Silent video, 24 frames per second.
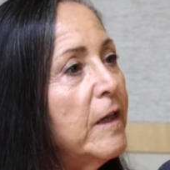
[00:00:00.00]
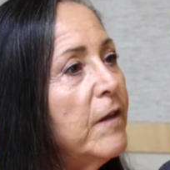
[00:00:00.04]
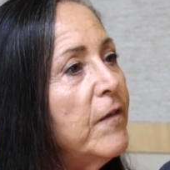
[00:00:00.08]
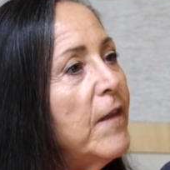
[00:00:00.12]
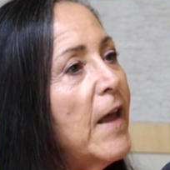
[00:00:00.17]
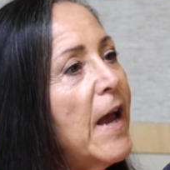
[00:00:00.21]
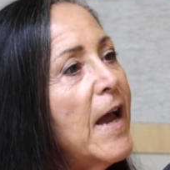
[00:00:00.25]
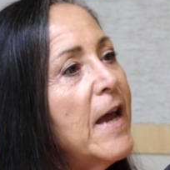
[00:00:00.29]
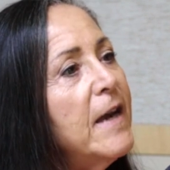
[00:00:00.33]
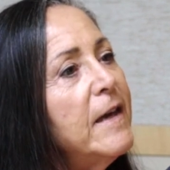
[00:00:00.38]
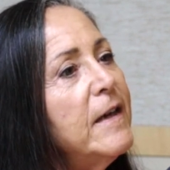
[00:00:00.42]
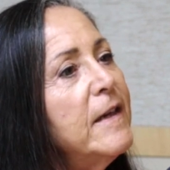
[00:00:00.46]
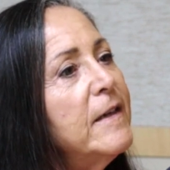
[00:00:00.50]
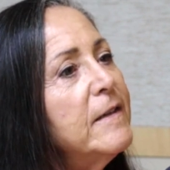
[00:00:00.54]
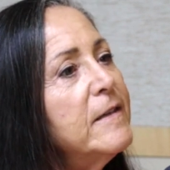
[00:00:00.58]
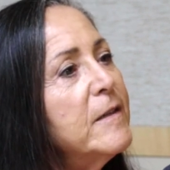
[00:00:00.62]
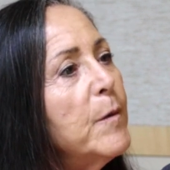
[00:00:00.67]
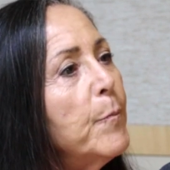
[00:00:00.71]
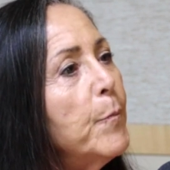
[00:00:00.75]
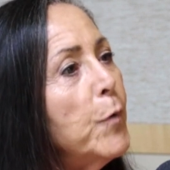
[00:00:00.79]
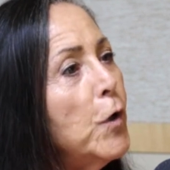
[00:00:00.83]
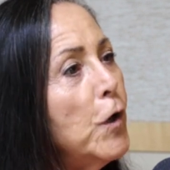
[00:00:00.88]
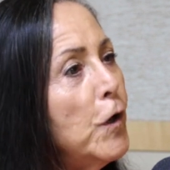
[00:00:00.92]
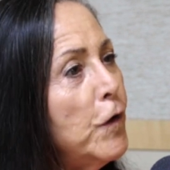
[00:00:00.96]
and that
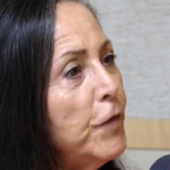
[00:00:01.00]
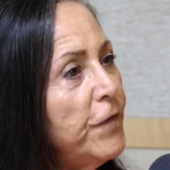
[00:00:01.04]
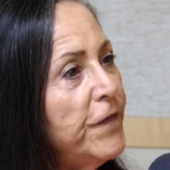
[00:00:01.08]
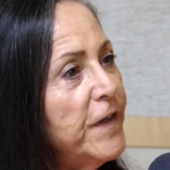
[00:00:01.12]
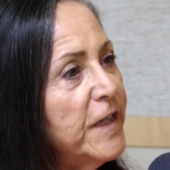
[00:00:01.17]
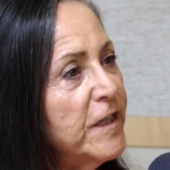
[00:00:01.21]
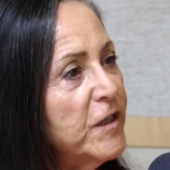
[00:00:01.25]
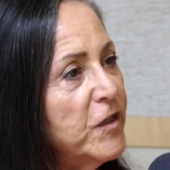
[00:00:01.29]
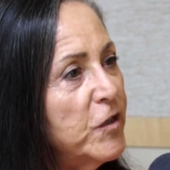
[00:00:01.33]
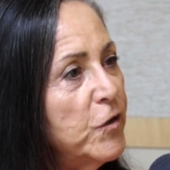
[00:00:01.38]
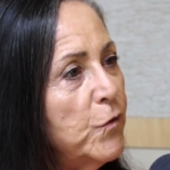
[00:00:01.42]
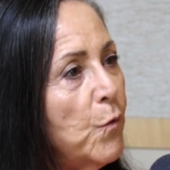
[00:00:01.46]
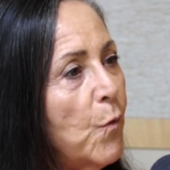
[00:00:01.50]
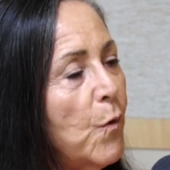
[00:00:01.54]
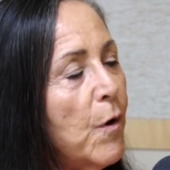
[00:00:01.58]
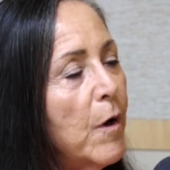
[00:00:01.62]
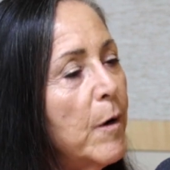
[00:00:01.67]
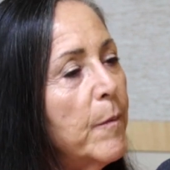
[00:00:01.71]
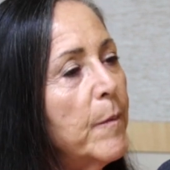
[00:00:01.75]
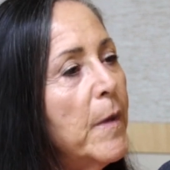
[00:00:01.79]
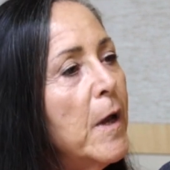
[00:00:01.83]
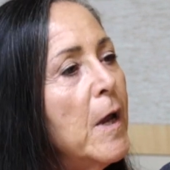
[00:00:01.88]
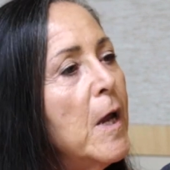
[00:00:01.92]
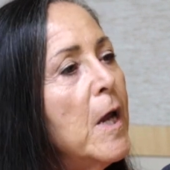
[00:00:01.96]
it's a perfect
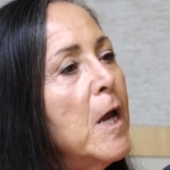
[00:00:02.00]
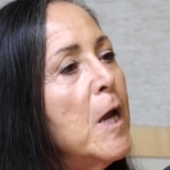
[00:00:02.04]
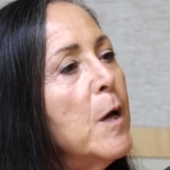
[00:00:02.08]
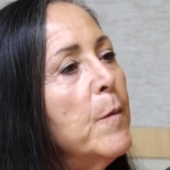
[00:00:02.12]
storm